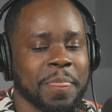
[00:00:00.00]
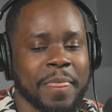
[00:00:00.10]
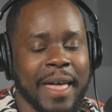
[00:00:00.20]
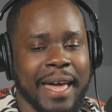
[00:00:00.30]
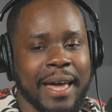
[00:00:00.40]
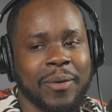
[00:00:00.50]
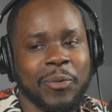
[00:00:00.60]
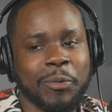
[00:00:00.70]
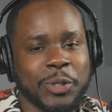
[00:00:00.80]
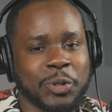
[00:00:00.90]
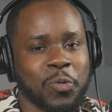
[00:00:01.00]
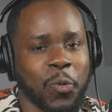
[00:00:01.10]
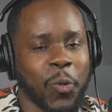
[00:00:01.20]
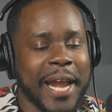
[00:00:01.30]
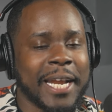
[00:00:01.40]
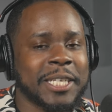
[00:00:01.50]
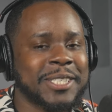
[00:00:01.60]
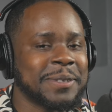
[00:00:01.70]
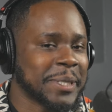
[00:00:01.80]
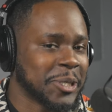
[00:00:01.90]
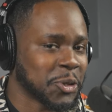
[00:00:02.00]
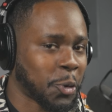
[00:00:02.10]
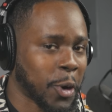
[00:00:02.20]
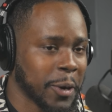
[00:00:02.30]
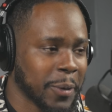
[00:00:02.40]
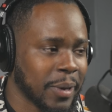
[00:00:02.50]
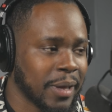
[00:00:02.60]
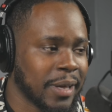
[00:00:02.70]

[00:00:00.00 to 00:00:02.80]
that was waiting to be triggered.